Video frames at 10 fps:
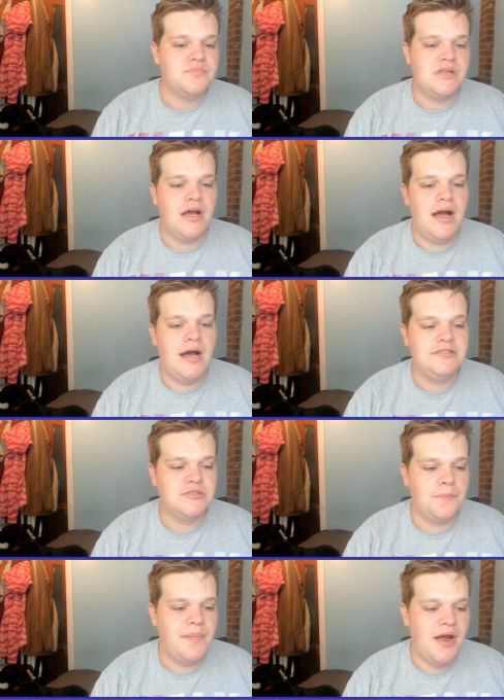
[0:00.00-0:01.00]

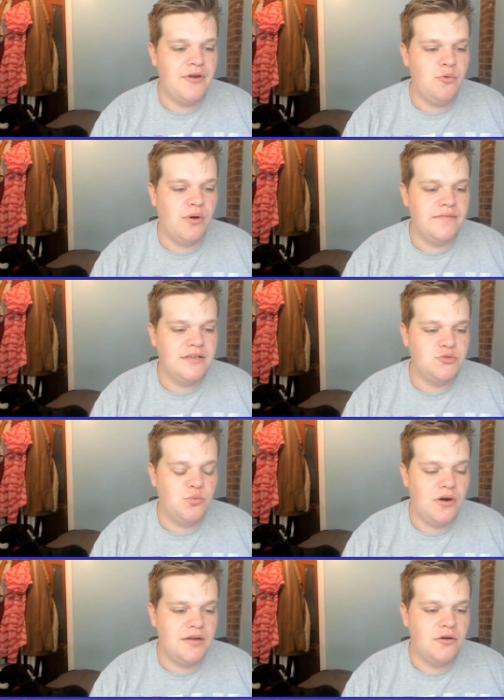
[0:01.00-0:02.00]
and Bury won this
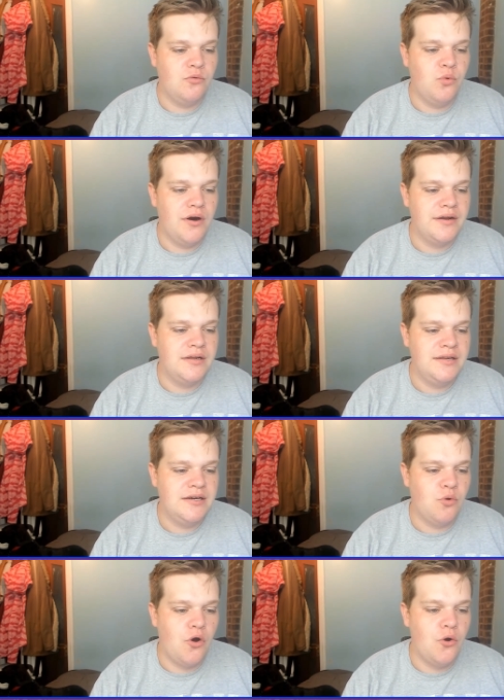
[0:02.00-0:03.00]

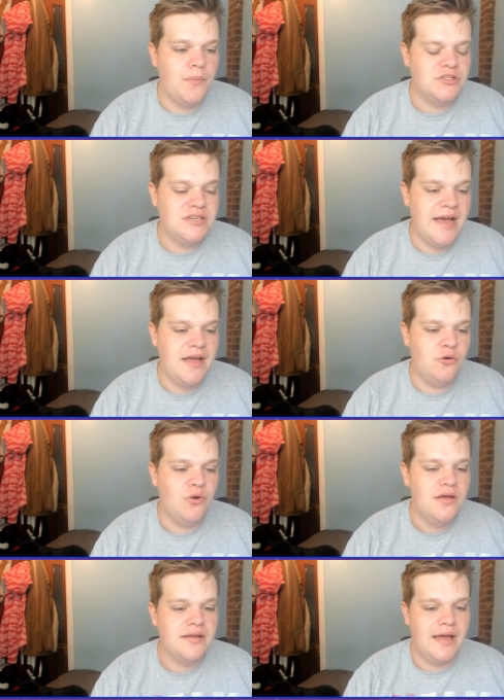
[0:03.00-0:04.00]
1-0 on Matteo
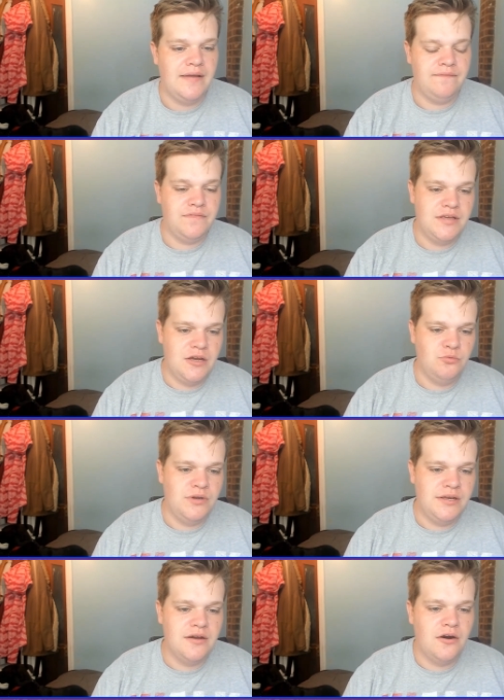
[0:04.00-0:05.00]
getting the
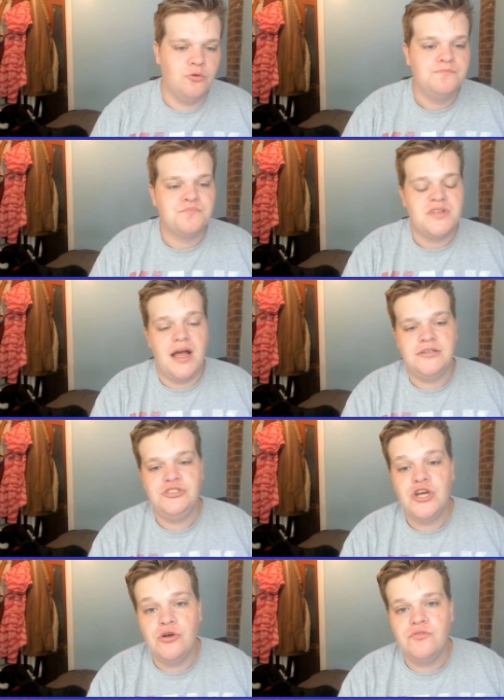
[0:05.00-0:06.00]
only goal.
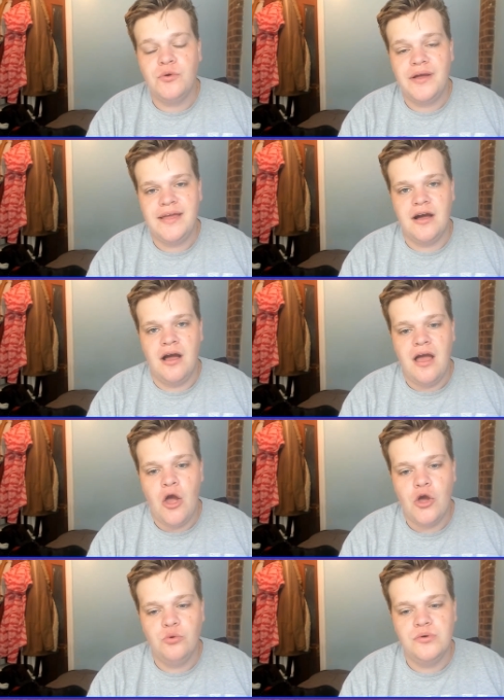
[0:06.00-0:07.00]
And Yeovil here
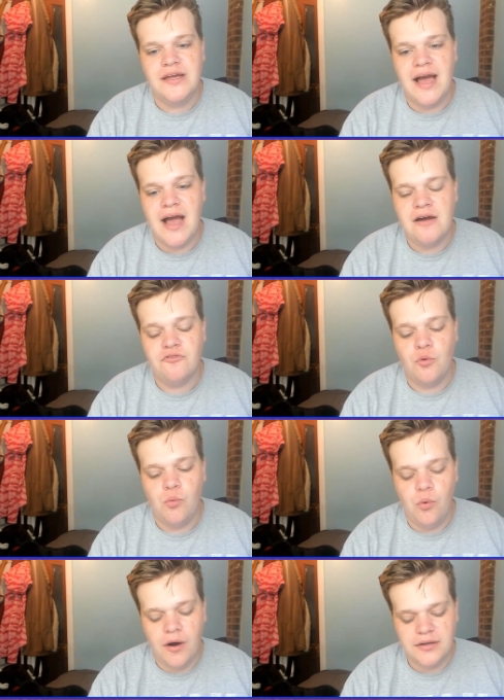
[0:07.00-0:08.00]
only have
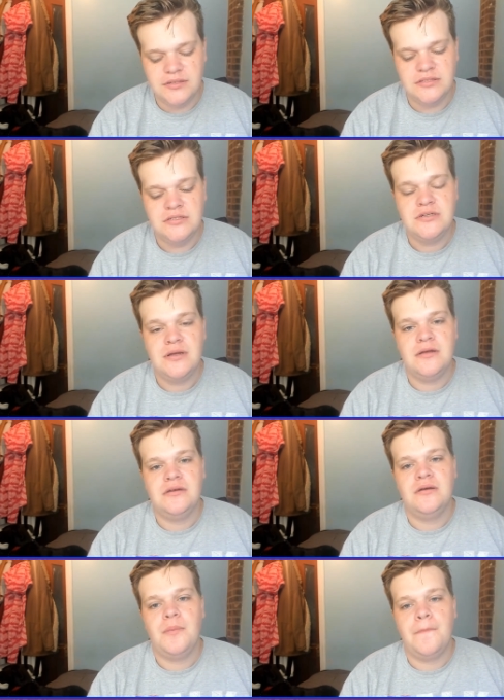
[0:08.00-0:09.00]
one
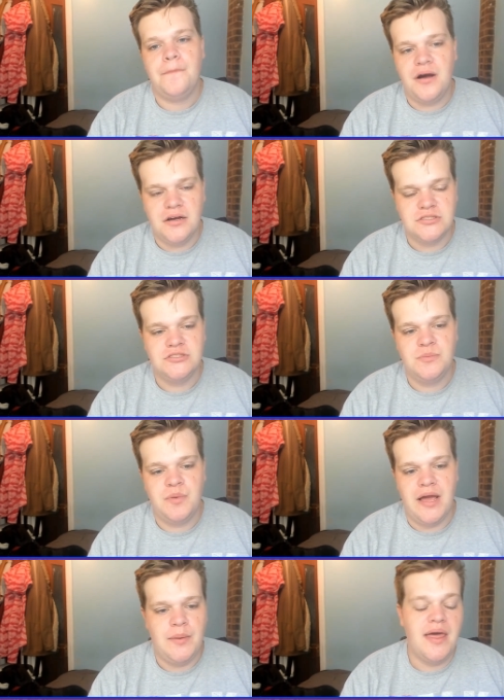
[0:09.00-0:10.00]
person to blame, and